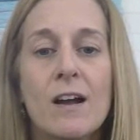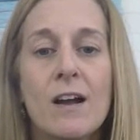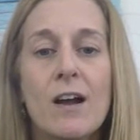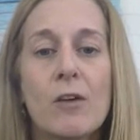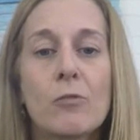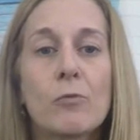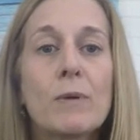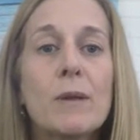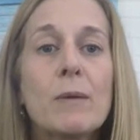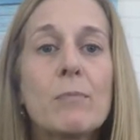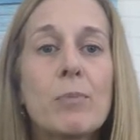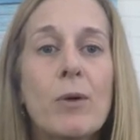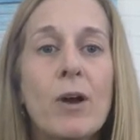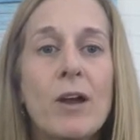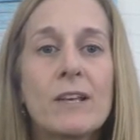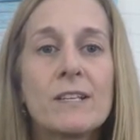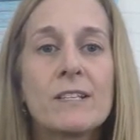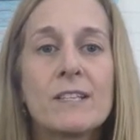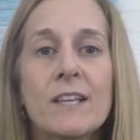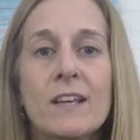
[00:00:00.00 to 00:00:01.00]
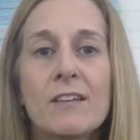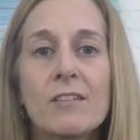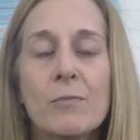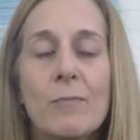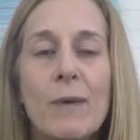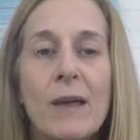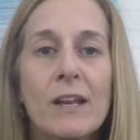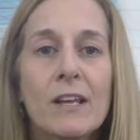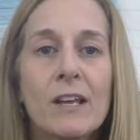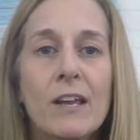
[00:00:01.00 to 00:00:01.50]
uh, repricing of
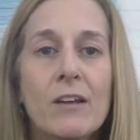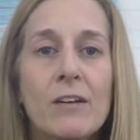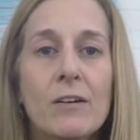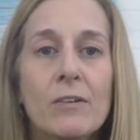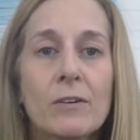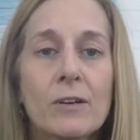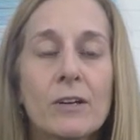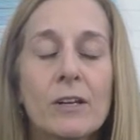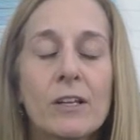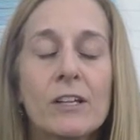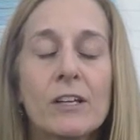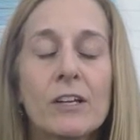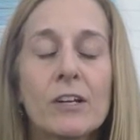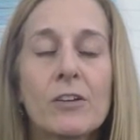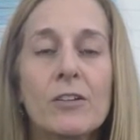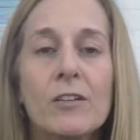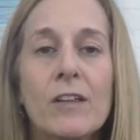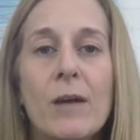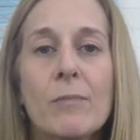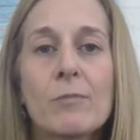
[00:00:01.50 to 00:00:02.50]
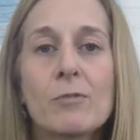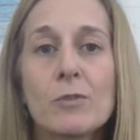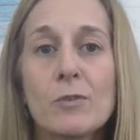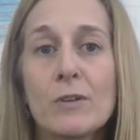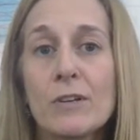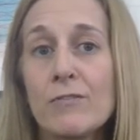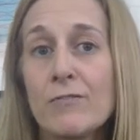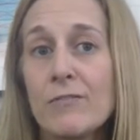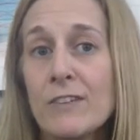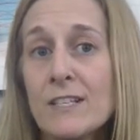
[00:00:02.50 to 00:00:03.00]
the Medicare clinical
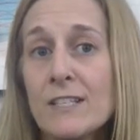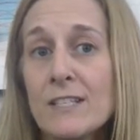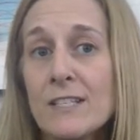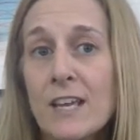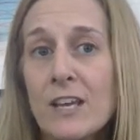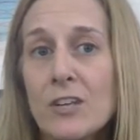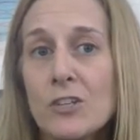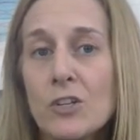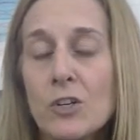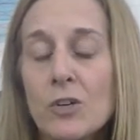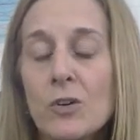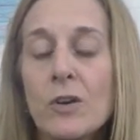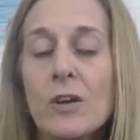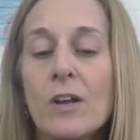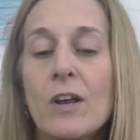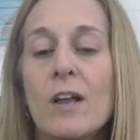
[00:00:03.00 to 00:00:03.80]
laboratory fee schedule.